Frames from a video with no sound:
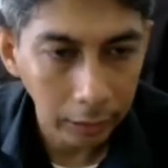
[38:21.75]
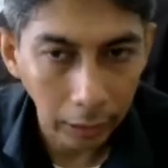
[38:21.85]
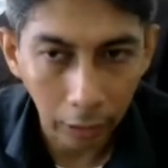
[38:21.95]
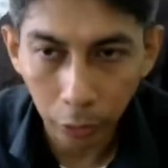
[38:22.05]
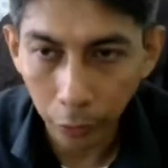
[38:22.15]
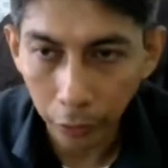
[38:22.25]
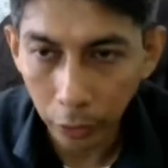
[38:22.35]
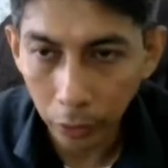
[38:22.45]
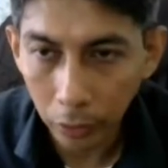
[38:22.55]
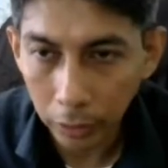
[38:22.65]
How do we
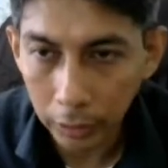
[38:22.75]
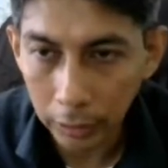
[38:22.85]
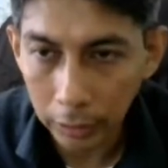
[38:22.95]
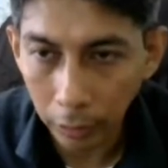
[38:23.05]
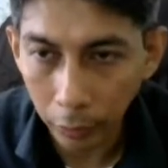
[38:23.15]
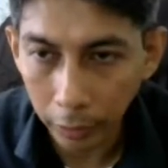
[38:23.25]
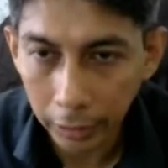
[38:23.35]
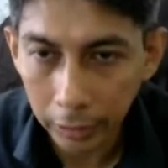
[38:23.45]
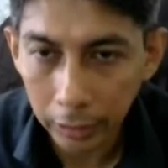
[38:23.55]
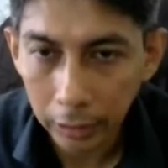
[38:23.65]
know this is our
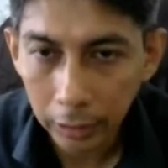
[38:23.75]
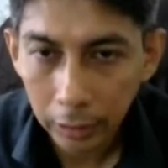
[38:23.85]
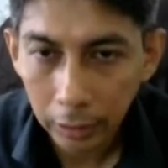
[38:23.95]
data?